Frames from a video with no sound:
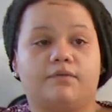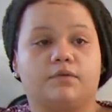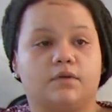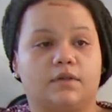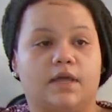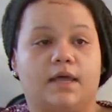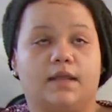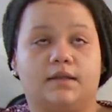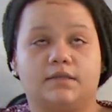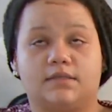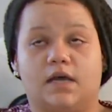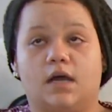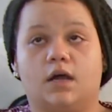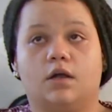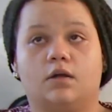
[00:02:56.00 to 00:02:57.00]
after that
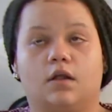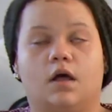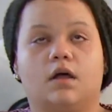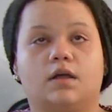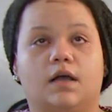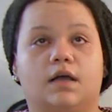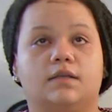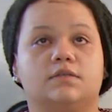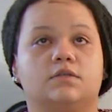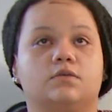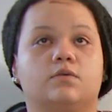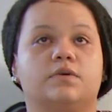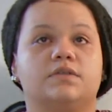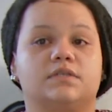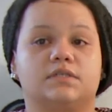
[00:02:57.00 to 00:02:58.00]
is I heard all kinds
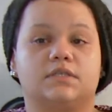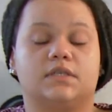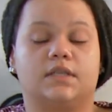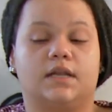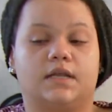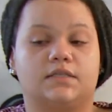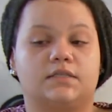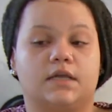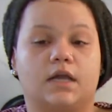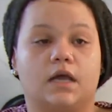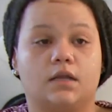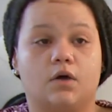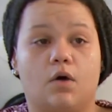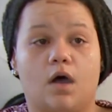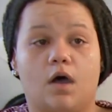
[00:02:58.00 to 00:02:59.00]
of noises, and the next thing
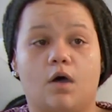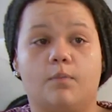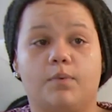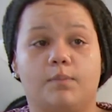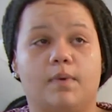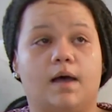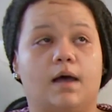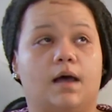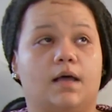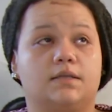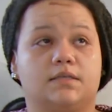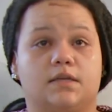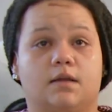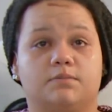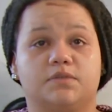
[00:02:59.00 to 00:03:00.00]
I know, I open my
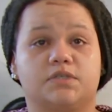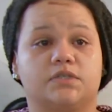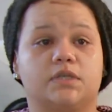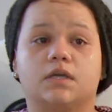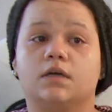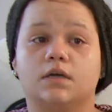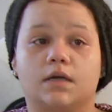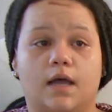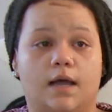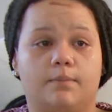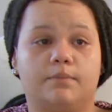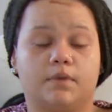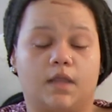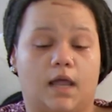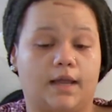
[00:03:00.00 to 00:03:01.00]
eyes and I'm stuck.
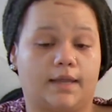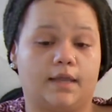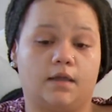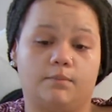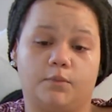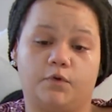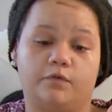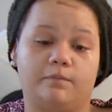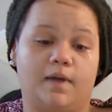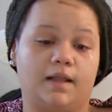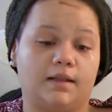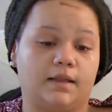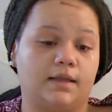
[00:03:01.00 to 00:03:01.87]
I'm, I can't move my